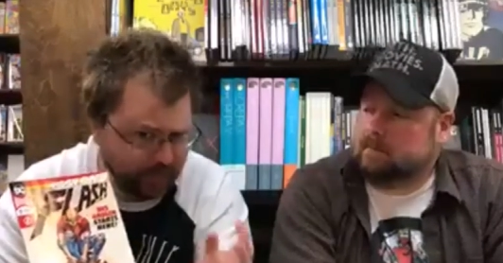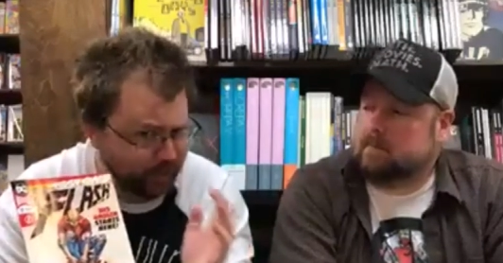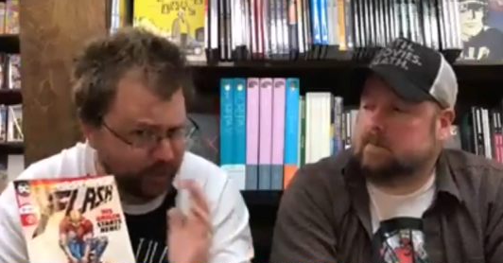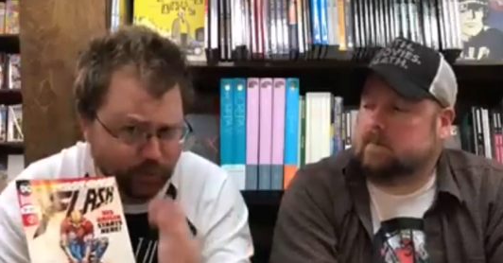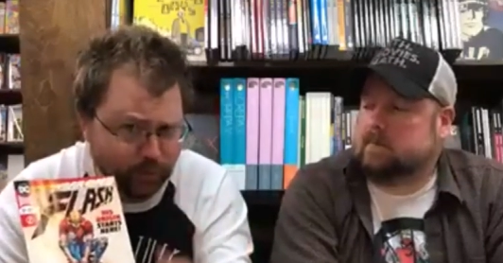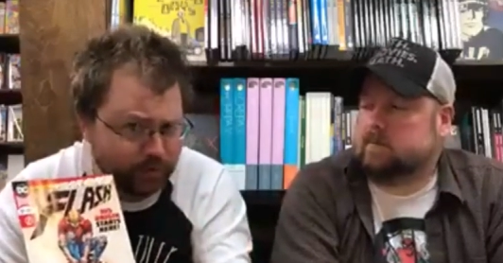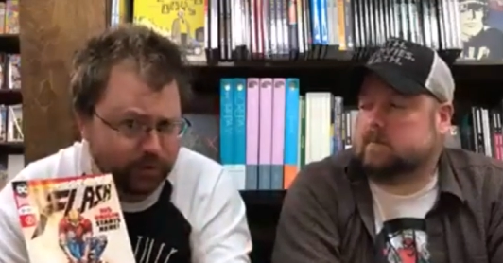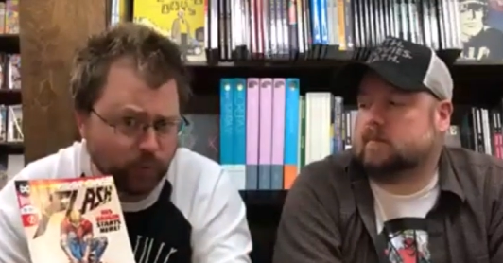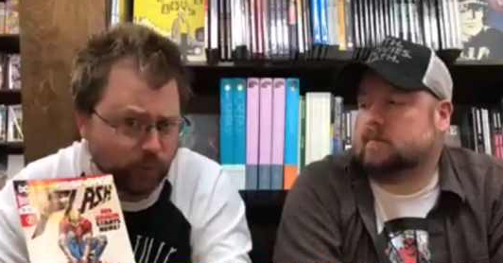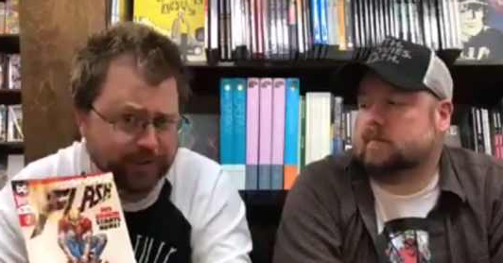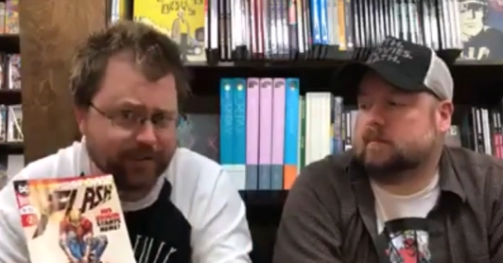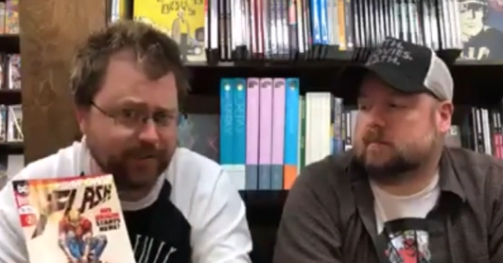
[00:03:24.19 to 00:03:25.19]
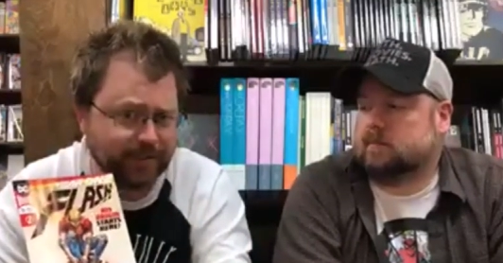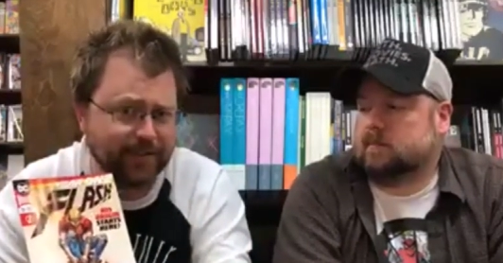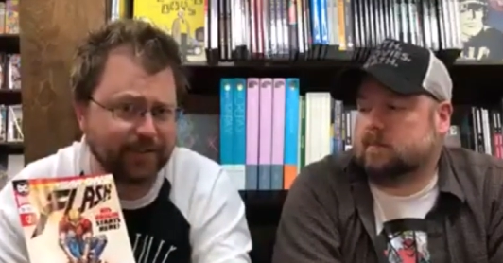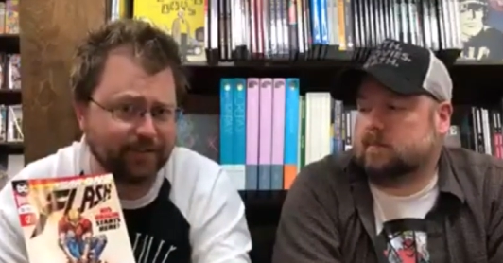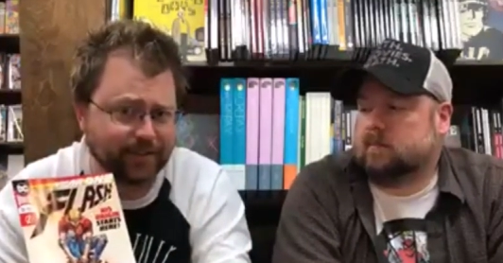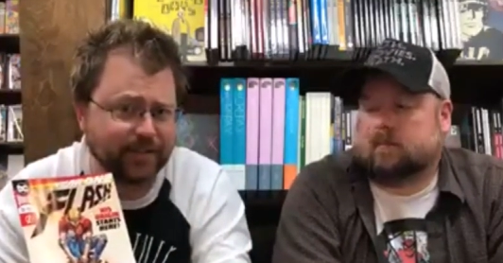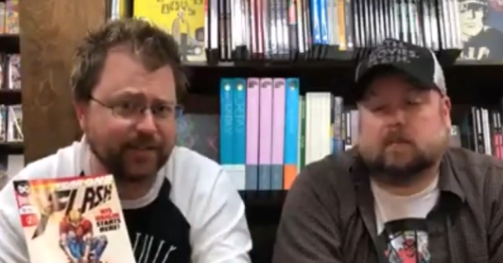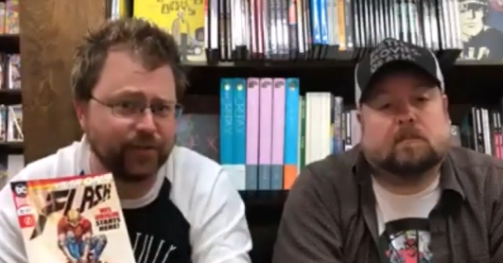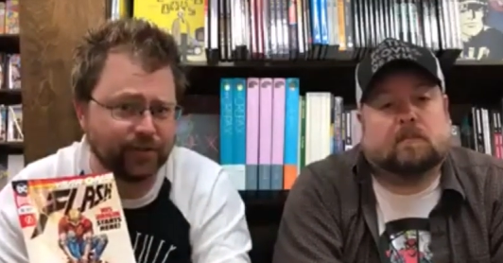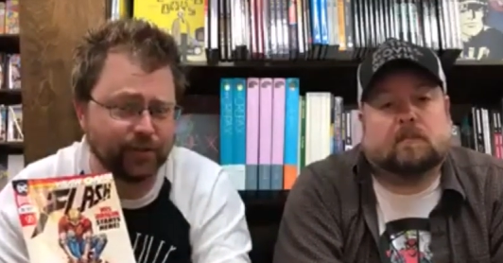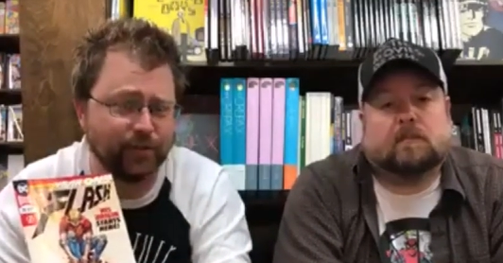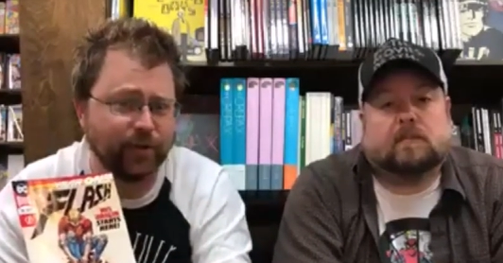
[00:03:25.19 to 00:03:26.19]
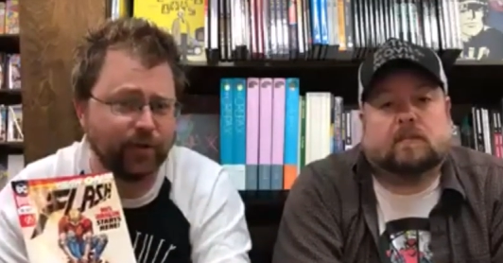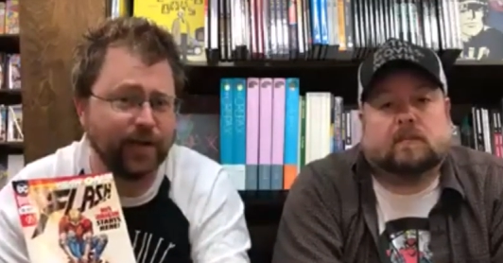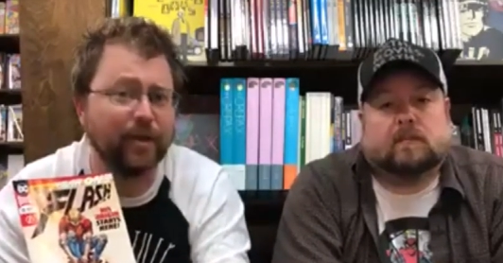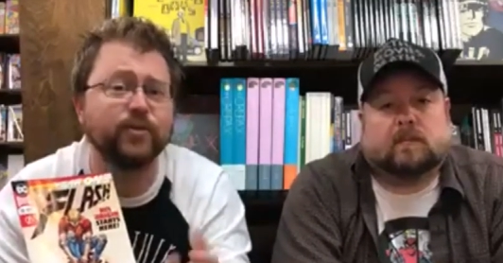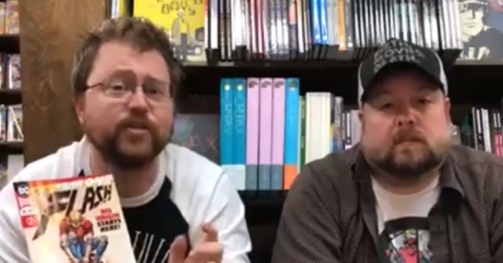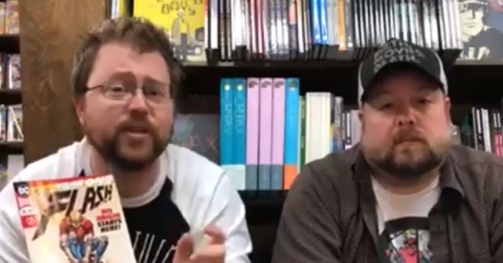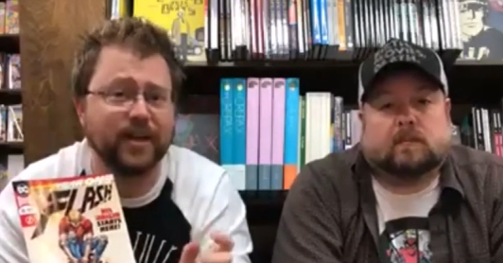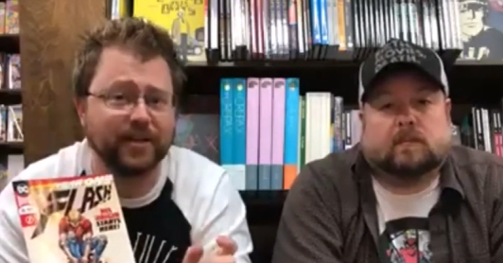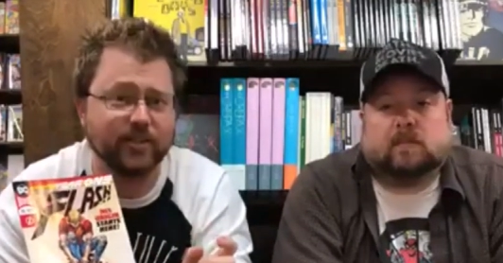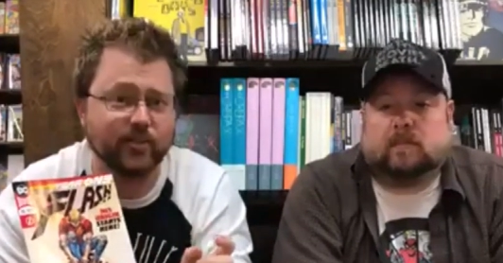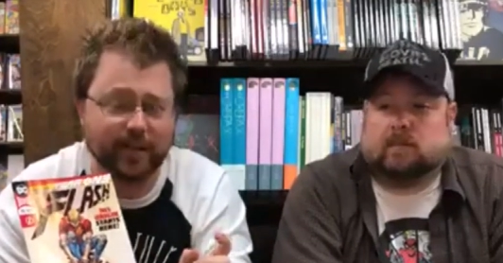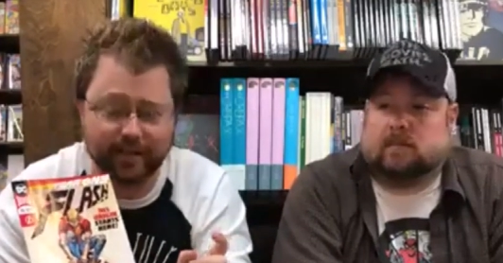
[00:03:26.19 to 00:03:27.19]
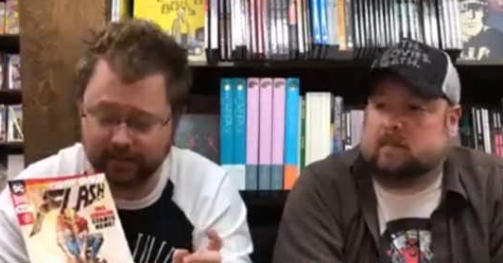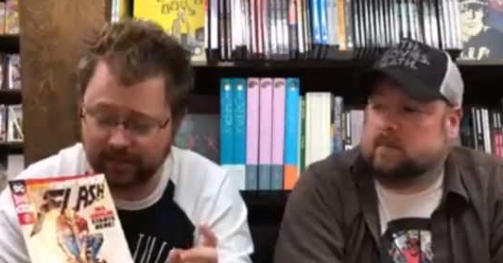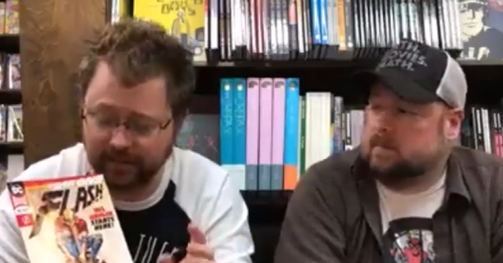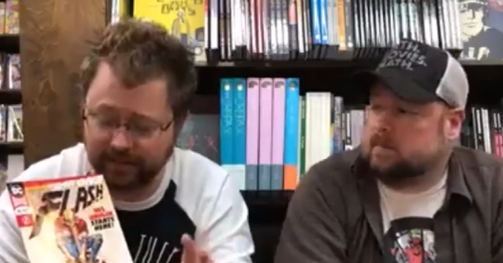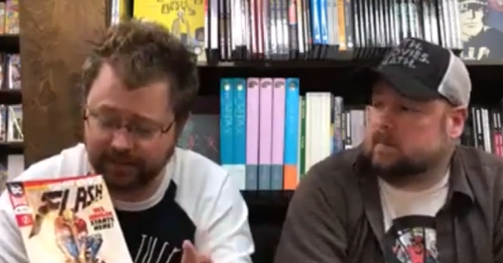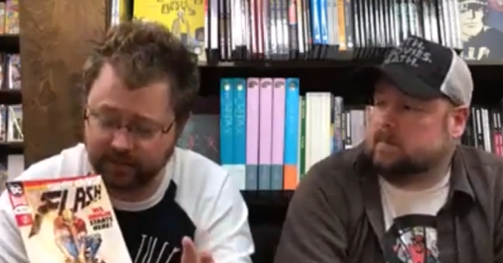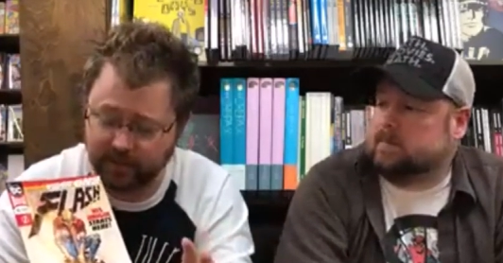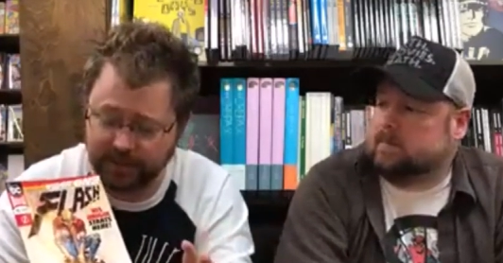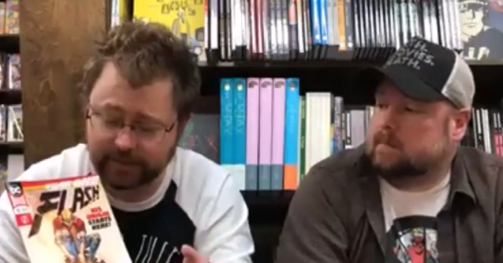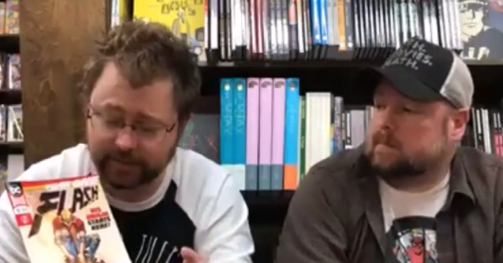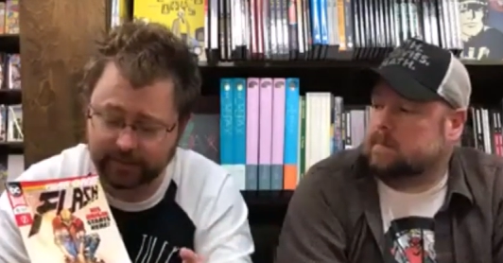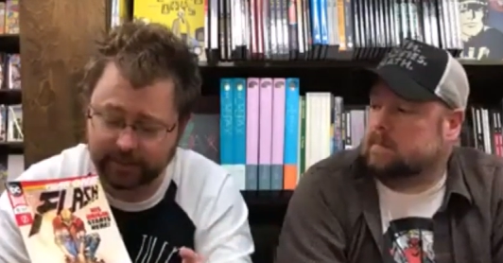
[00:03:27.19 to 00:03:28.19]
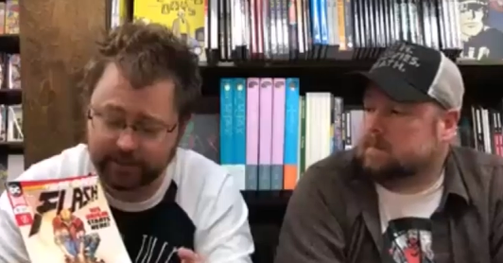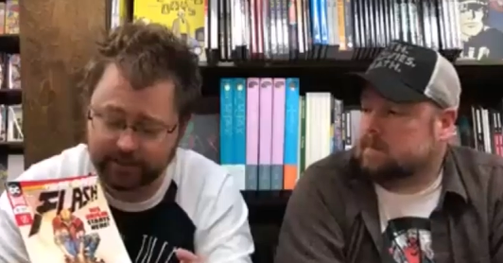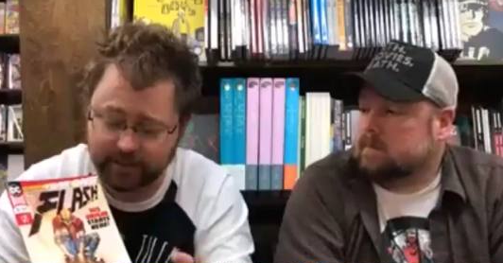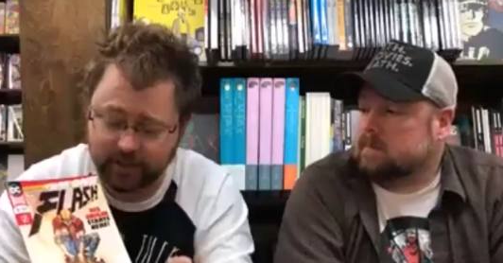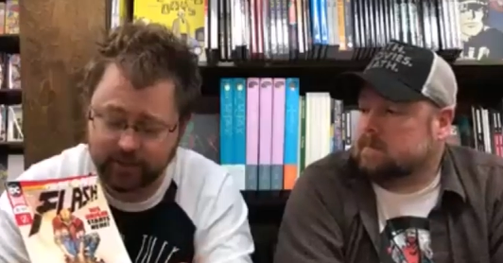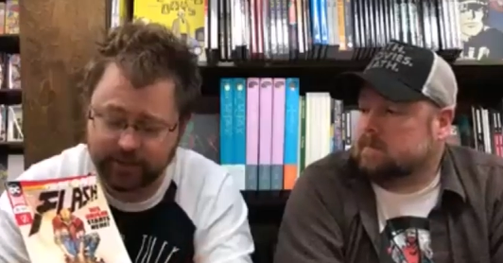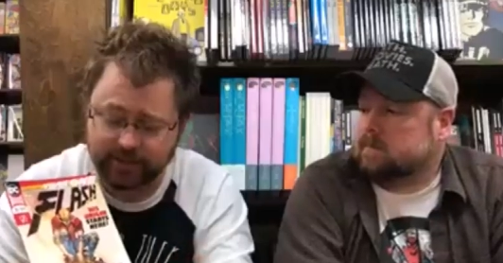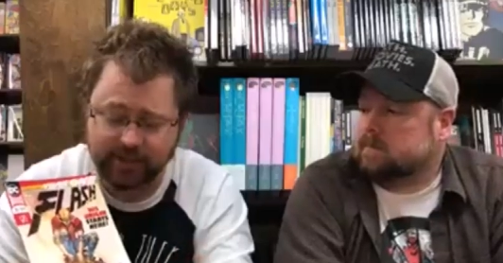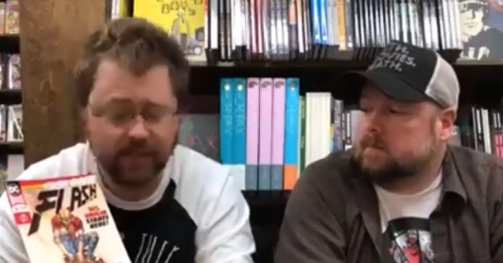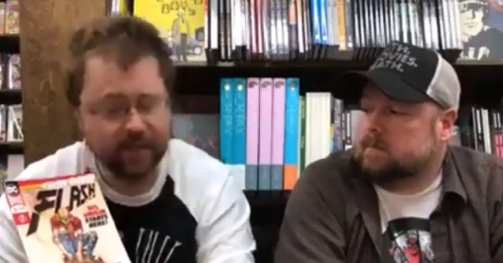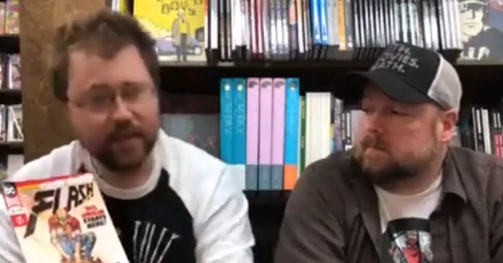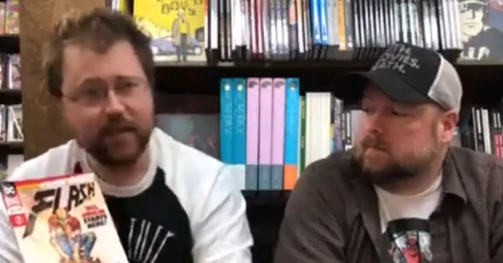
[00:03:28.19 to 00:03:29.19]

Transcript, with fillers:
Speaker 1: Huge twist at the end of this issue, though, that I was not uh, expecting because, you know, he's